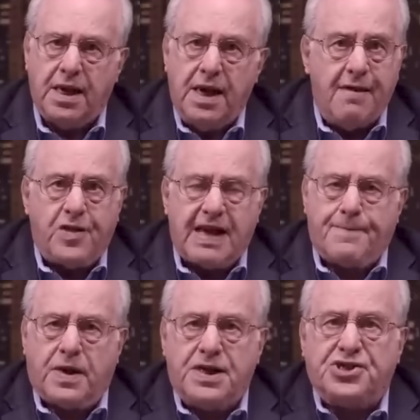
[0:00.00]
Every
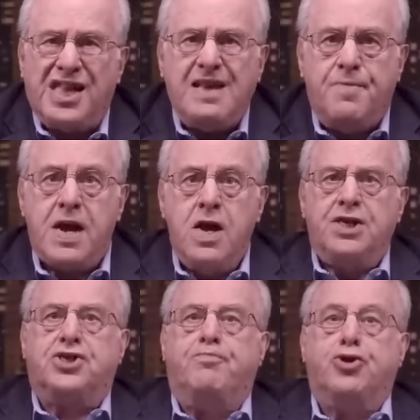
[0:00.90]
capitalist's nightmare is
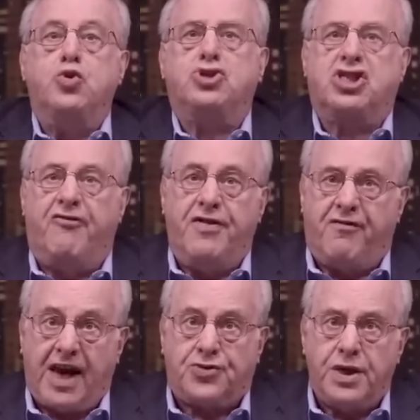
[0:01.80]
to produce stuff in the
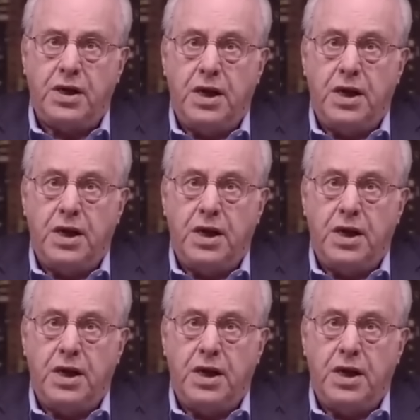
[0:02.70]
factory